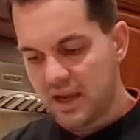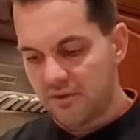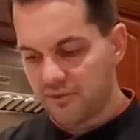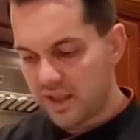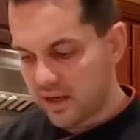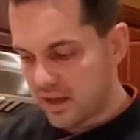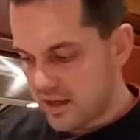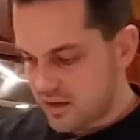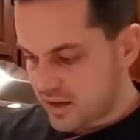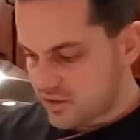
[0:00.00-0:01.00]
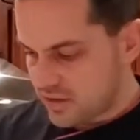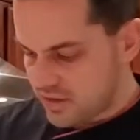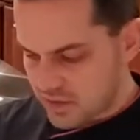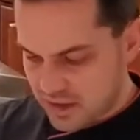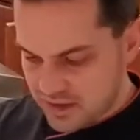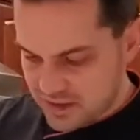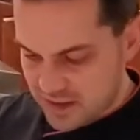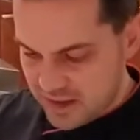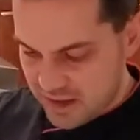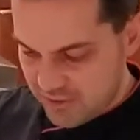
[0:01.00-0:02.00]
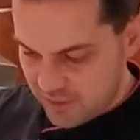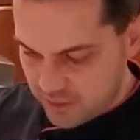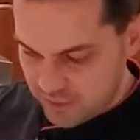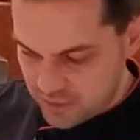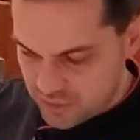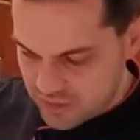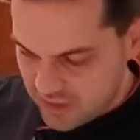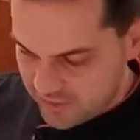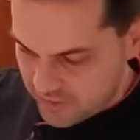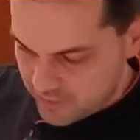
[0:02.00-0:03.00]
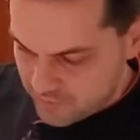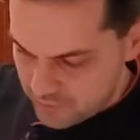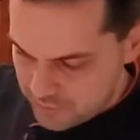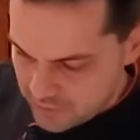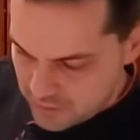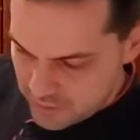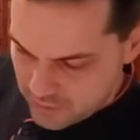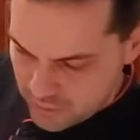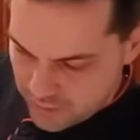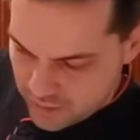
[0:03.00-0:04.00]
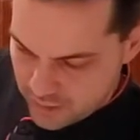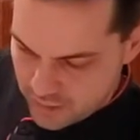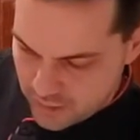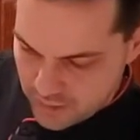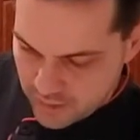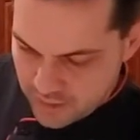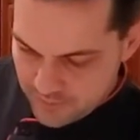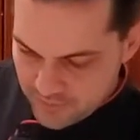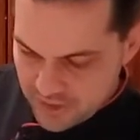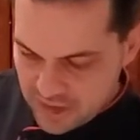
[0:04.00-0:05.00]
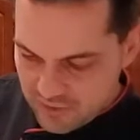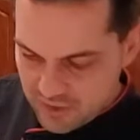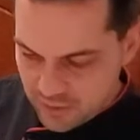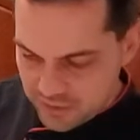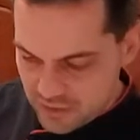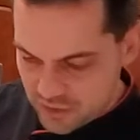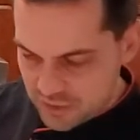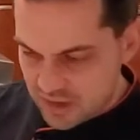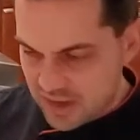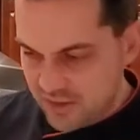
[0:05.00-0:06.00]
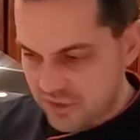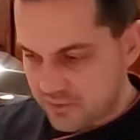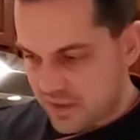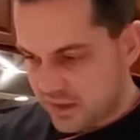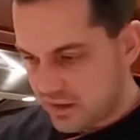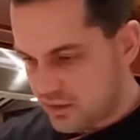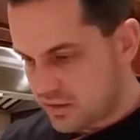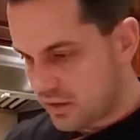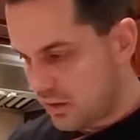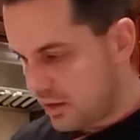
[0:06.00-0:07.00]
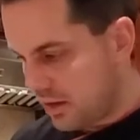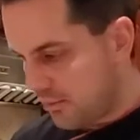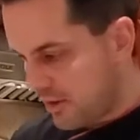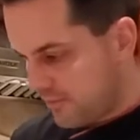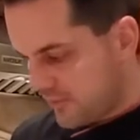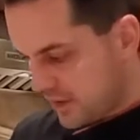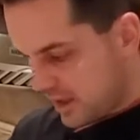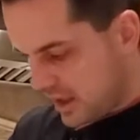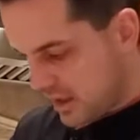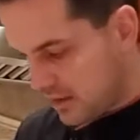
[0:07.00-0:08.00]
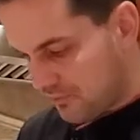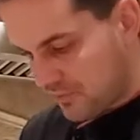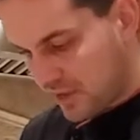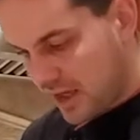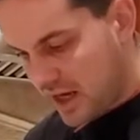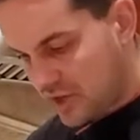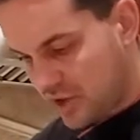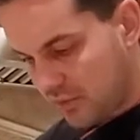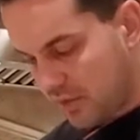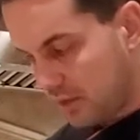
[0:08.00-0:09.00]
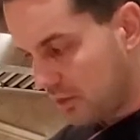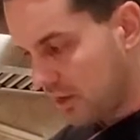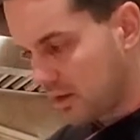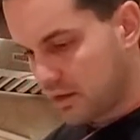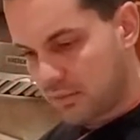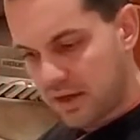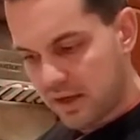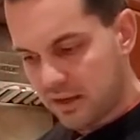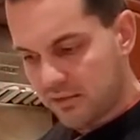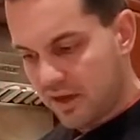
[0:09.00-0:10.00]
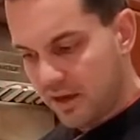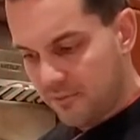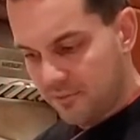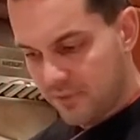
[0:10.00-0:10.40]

have, like, as you can see, I have a little bit of juice left. Put a little more here. I have a little bit of juice left. I'm not going to use it all up. I kind of gauge it by looking at the baklava.